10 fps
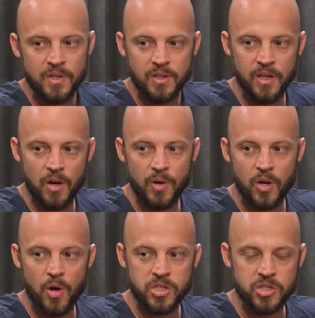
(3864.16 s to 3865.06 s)
you know it
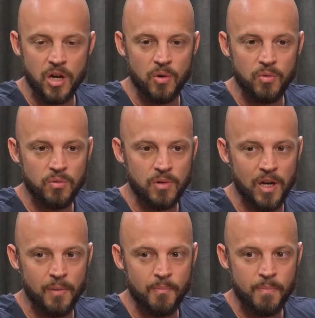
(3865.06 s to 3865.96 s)
also
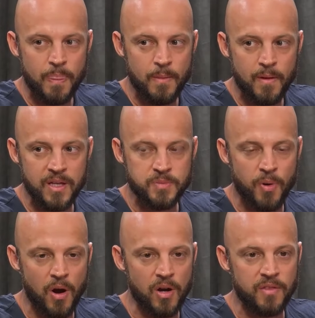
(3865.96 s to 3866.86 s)
um, is
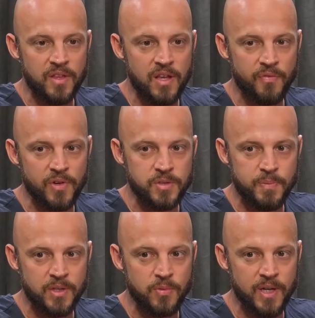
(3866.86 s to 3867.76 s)
part of the difference
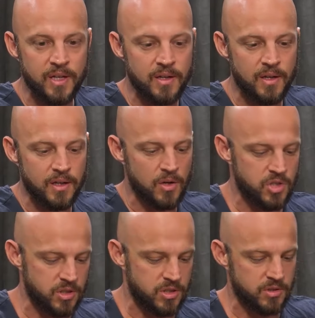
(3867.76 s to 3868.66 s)
between you know
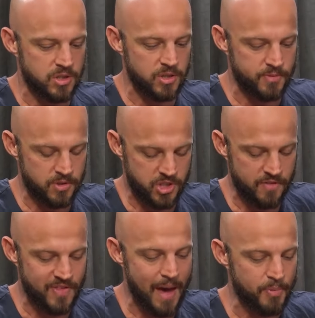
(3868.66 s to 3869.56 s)
to, to sh-
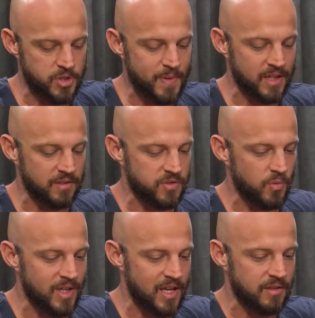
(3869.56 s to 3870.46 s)
shift that perspective to
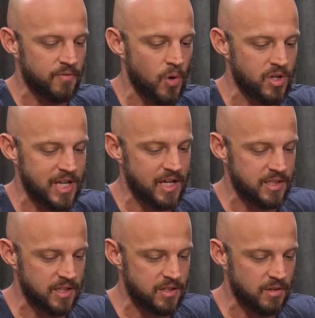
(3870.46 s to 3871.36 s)
way that the voter
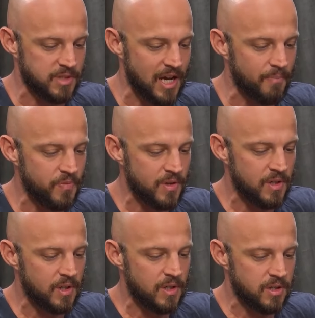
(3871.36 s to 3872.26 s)
tendency turns out
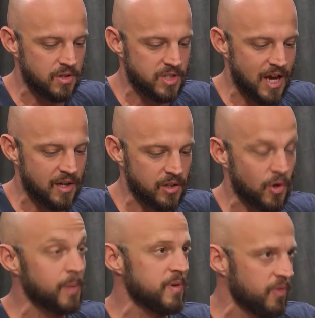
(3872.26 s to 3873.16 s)
turns out and
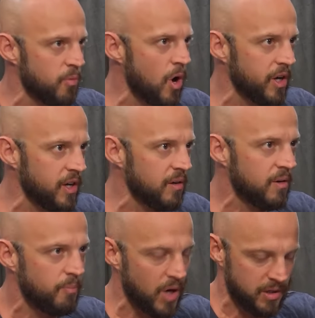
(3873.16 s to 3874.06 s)
correct me if i'm wrong here
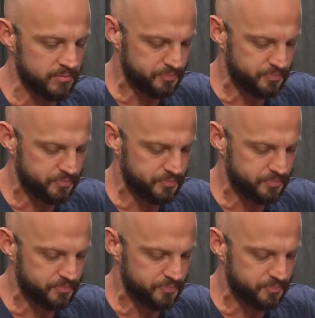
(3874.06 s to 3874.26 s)
but